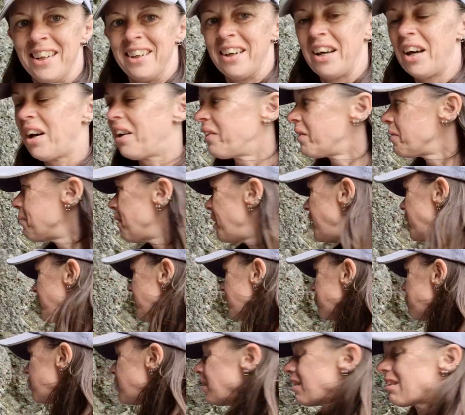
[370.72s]
Well, we made it
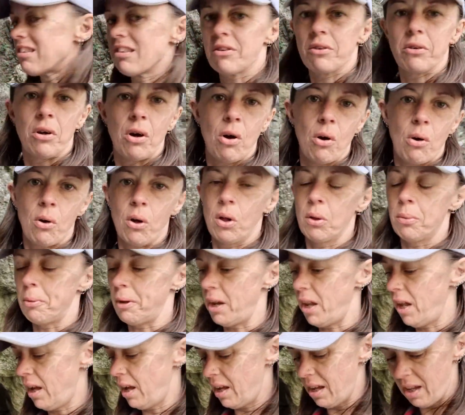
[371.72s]
up to this little hole,
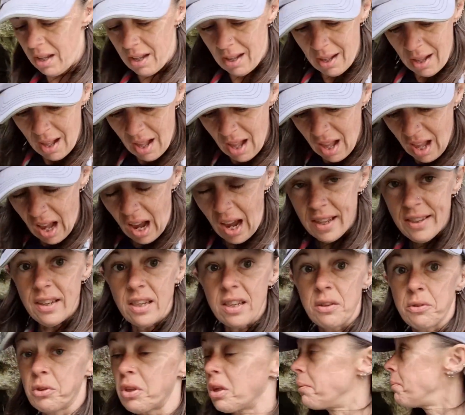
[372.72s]
but I thought
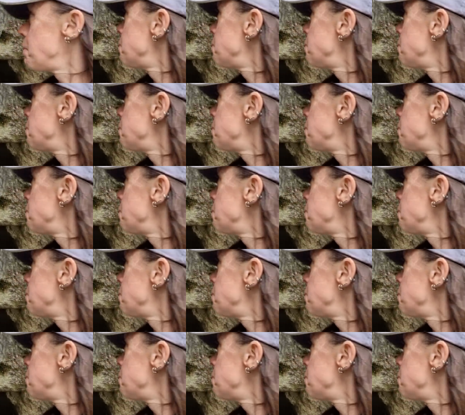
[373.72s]
there was going